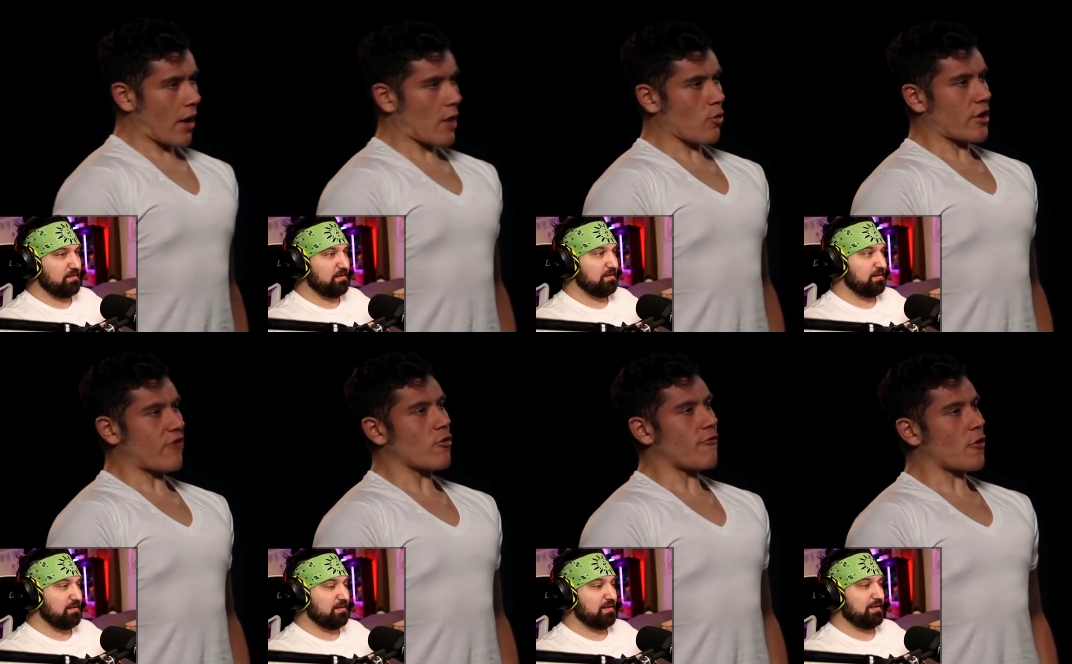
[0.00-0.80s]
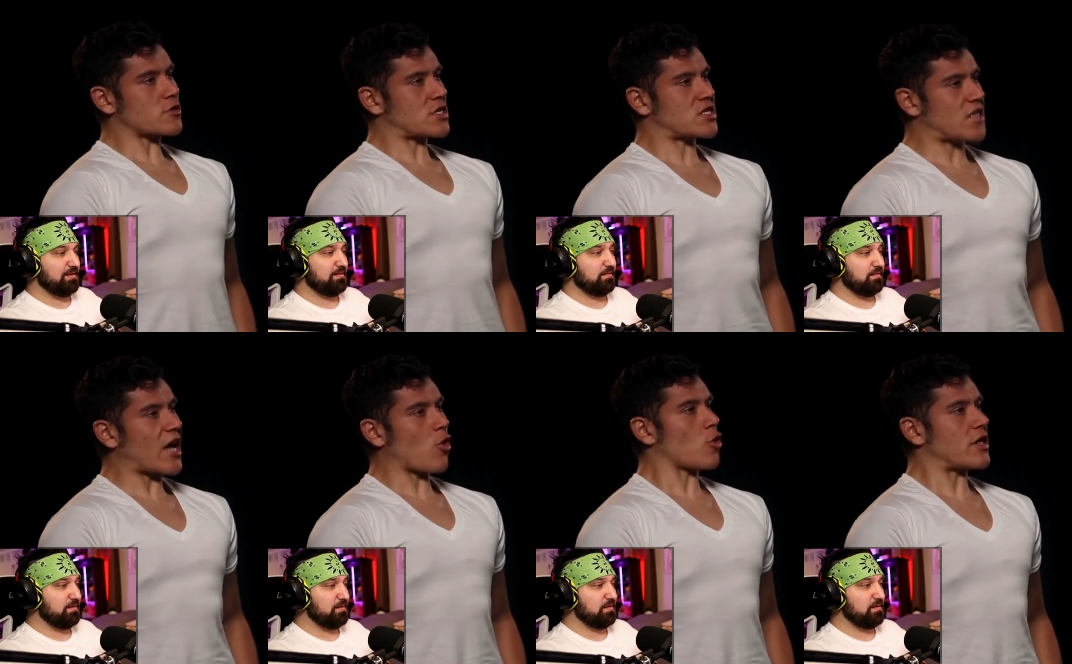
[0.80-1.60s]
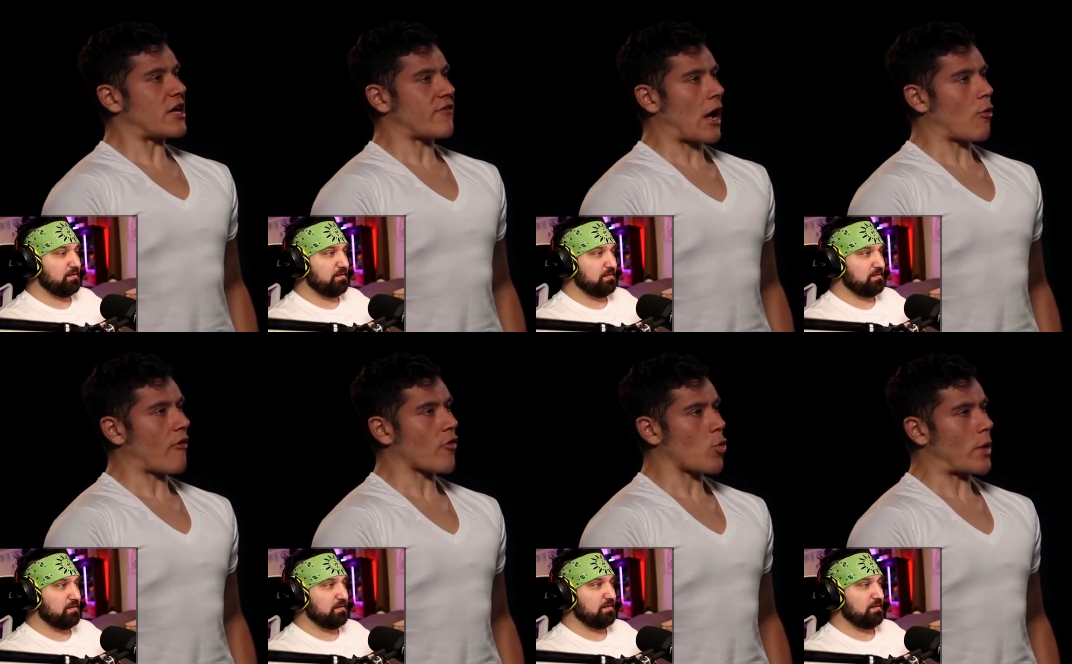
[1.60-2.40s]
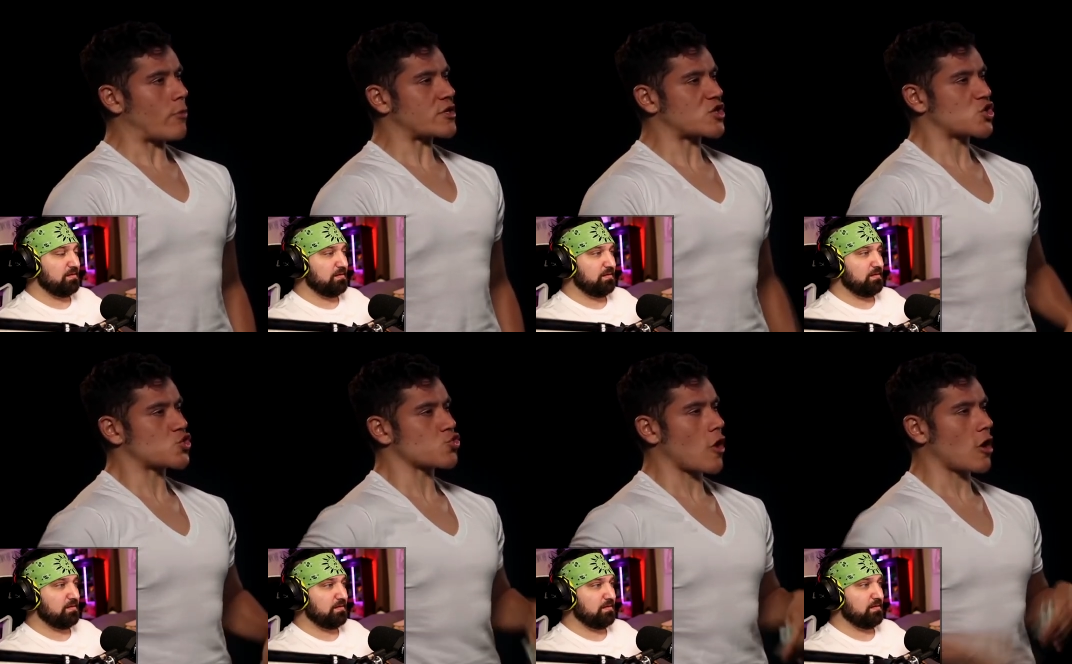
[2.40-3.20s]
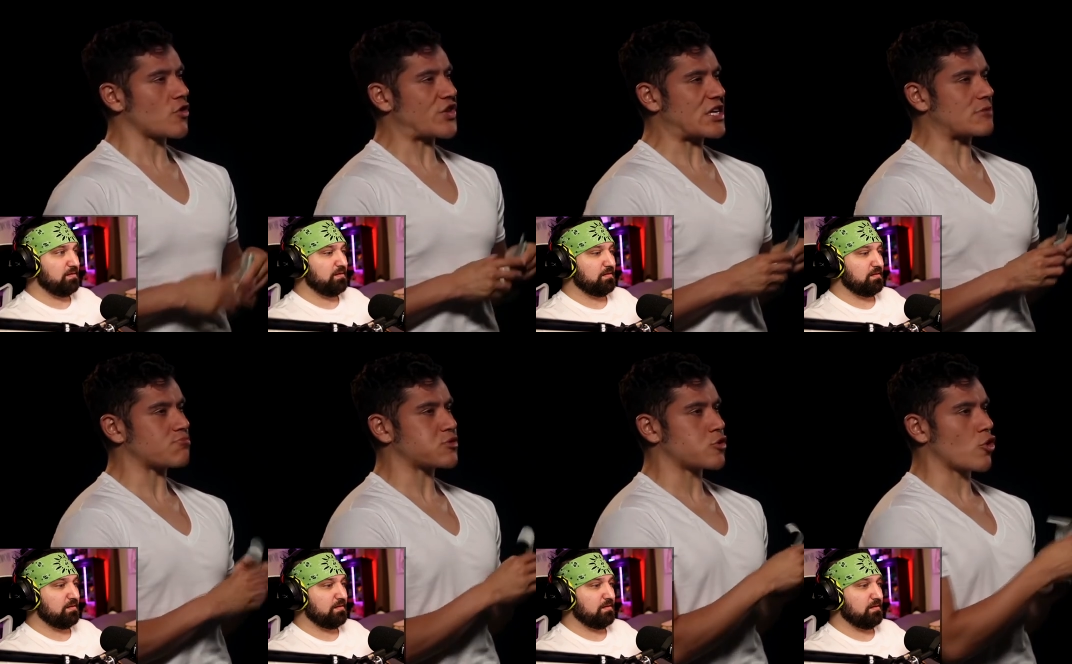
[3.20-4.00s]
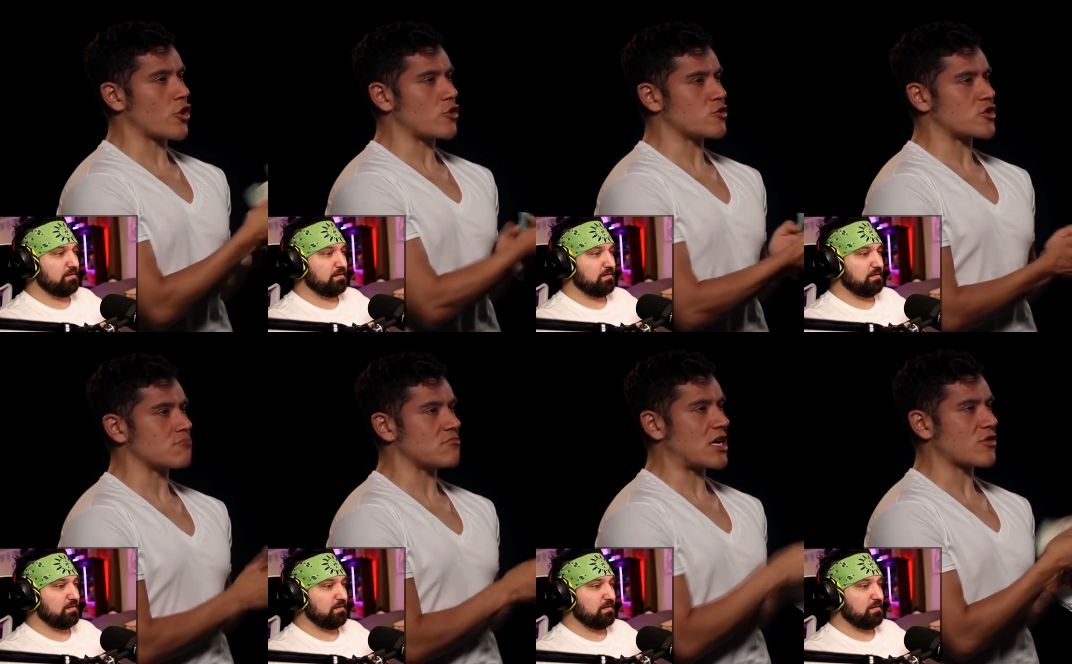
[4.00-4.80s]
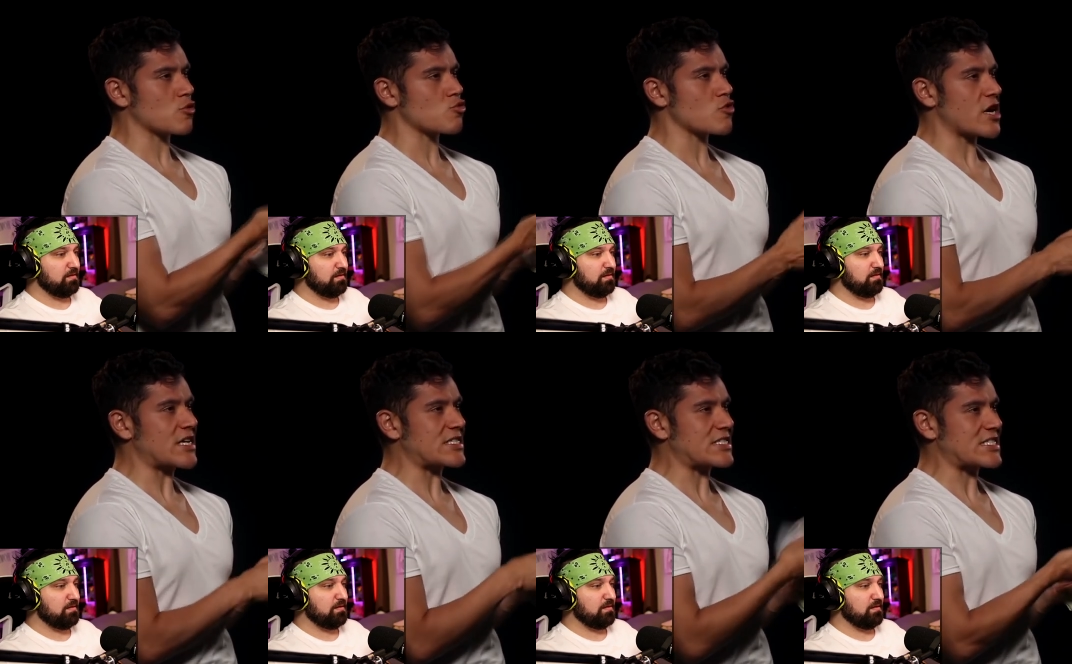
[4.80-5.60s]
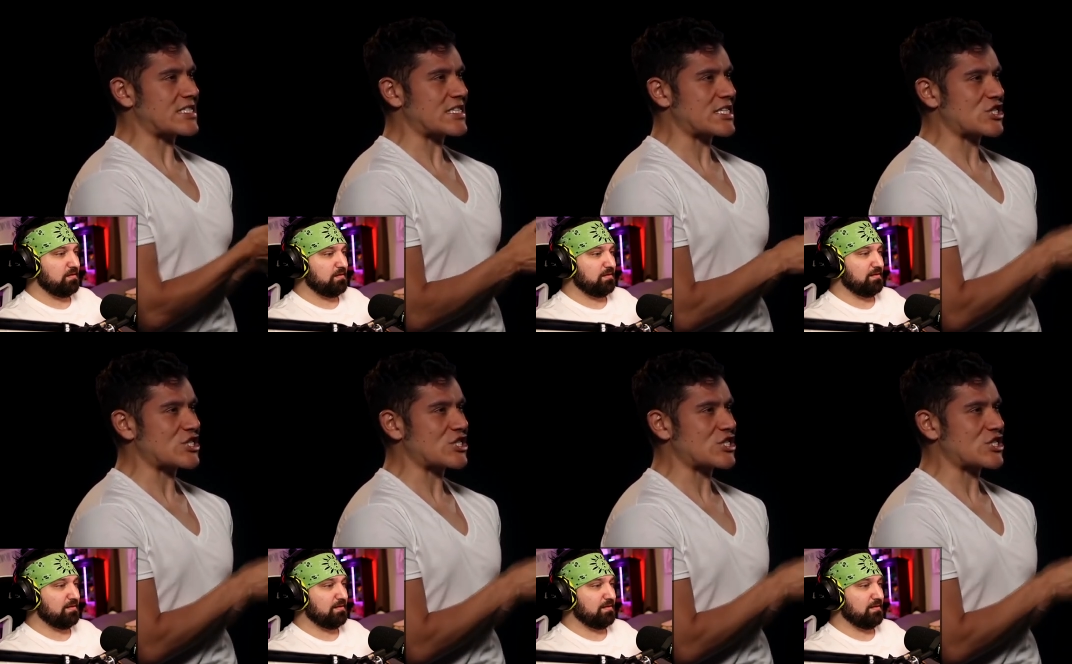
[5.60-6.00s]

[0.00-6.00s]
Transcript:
Speaker 1: right, we'll give you a vote to stay or leave. However, we would strongly implore you to make the right decision.